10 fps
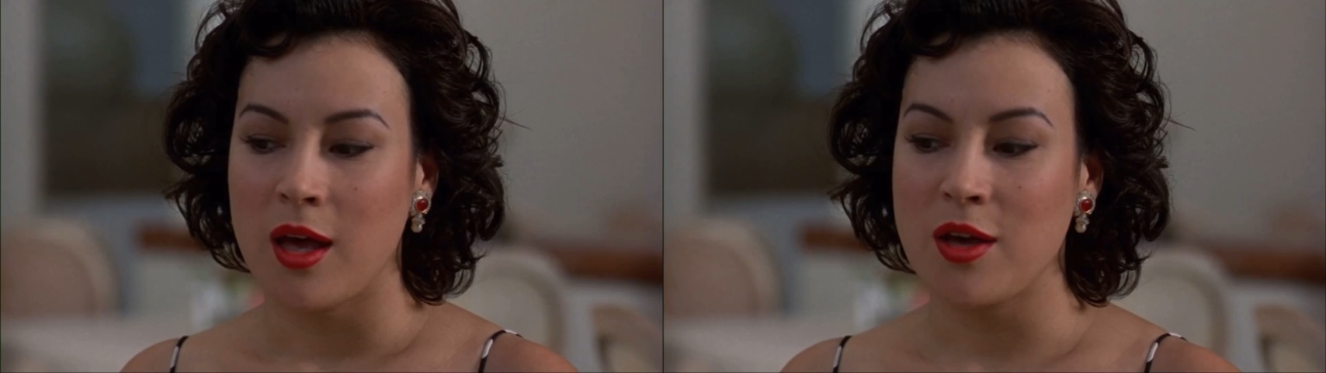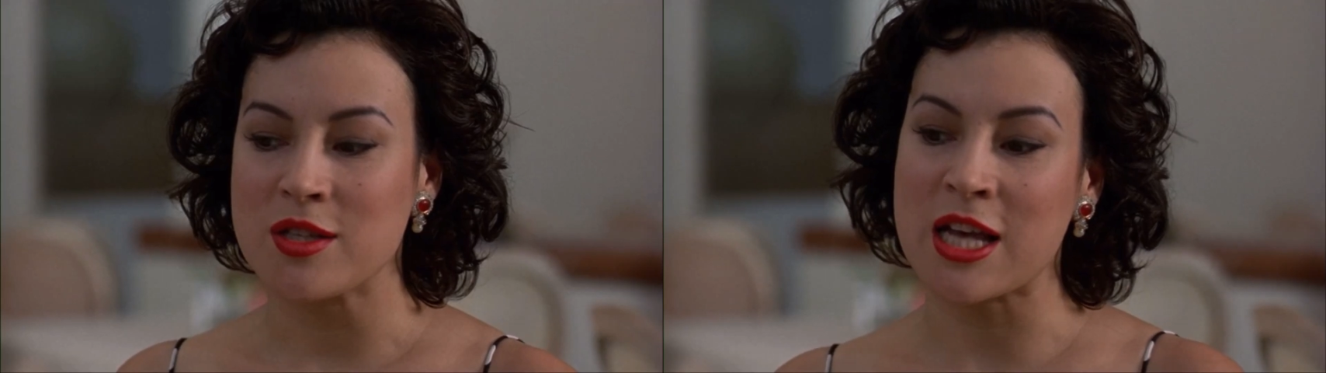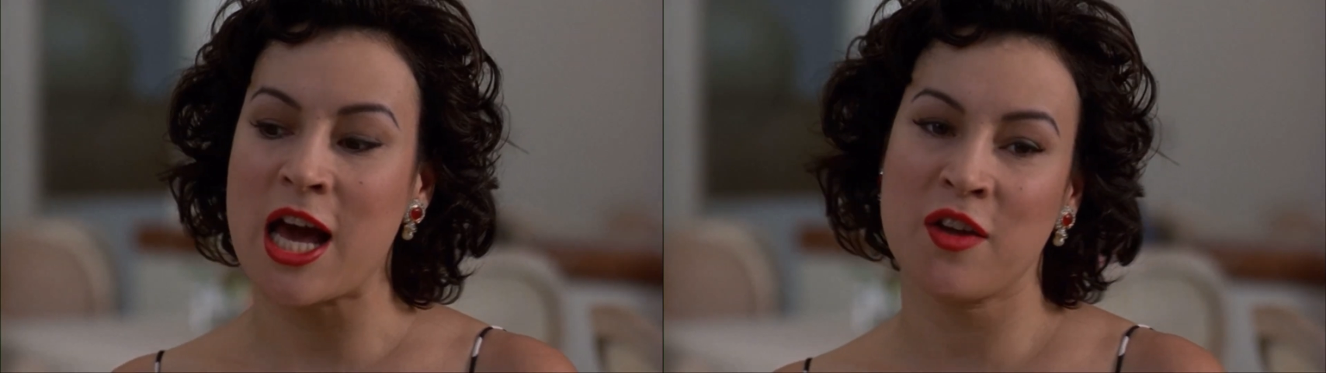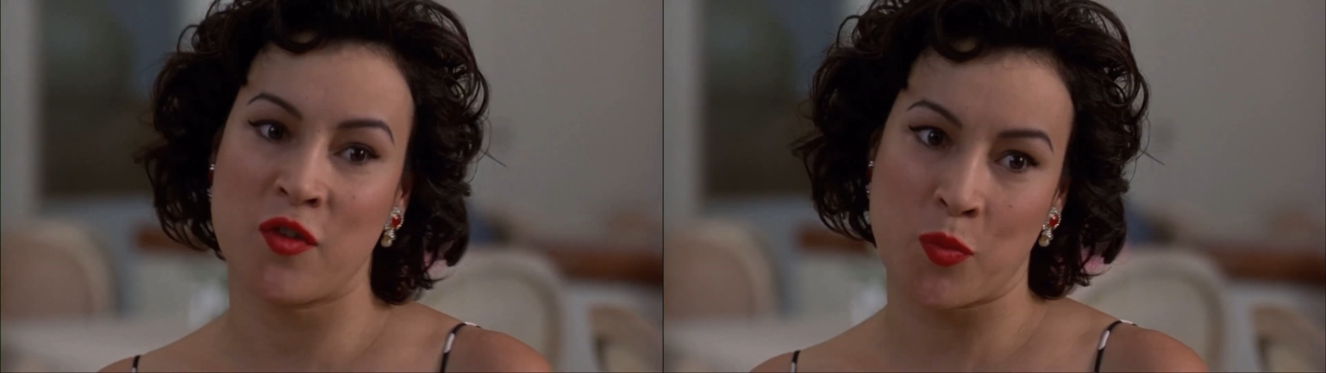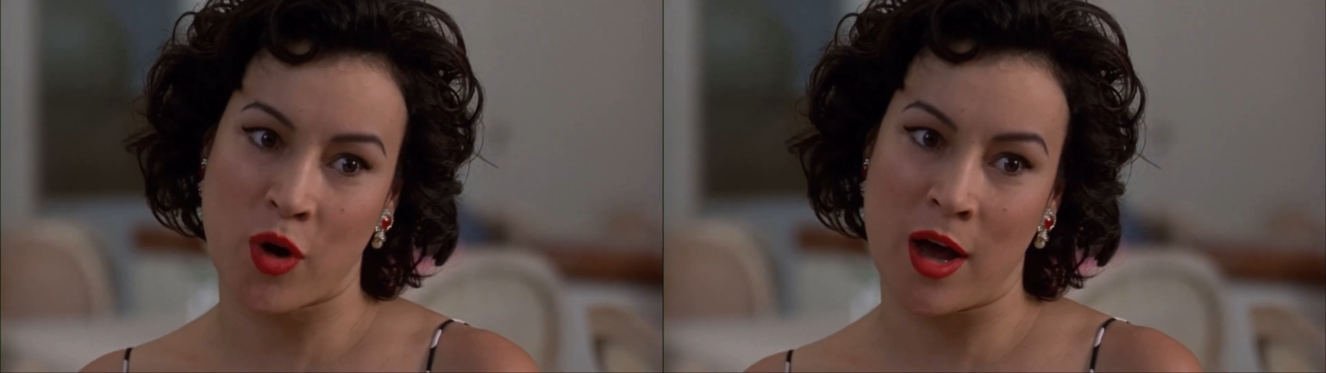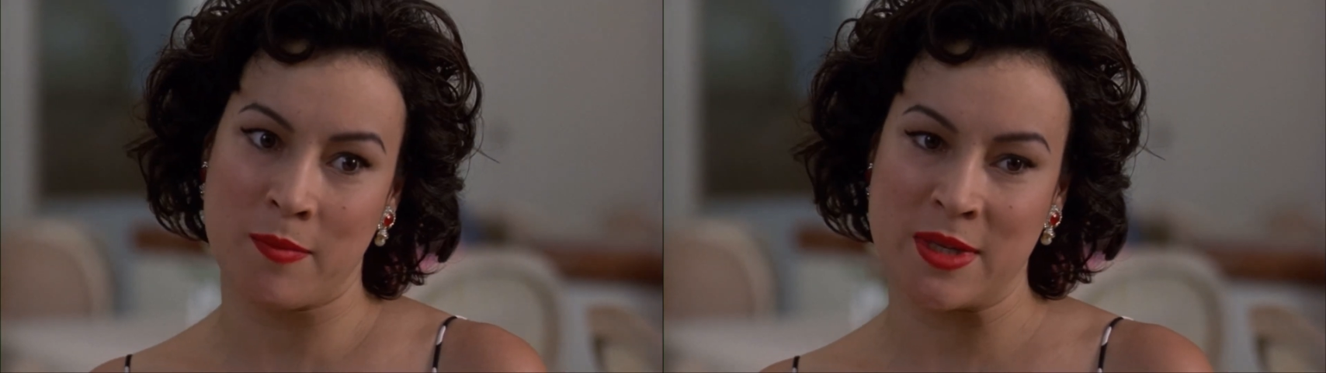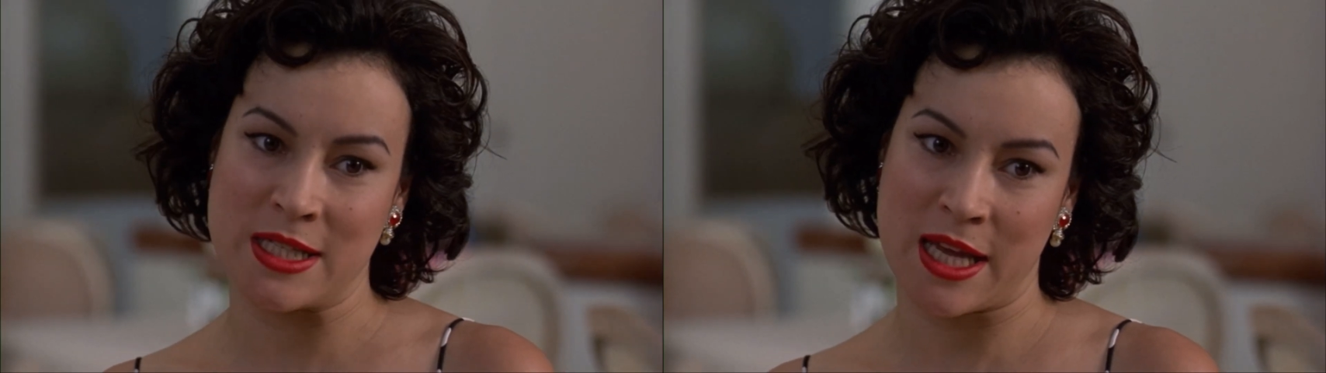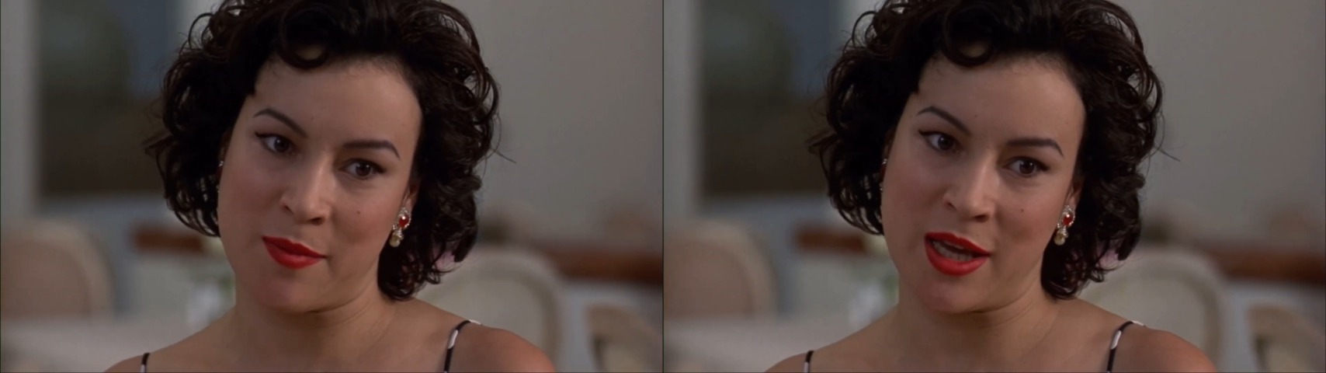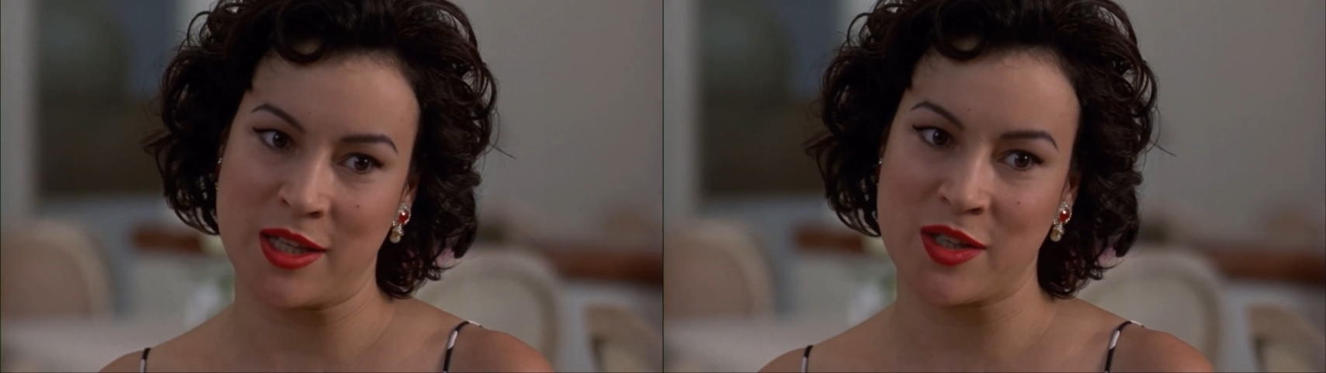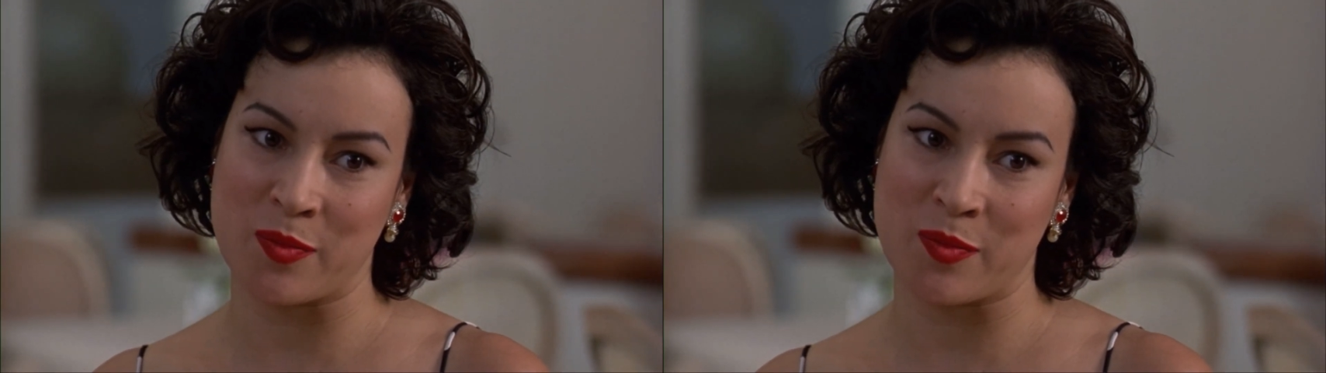It was kind of a promise I made to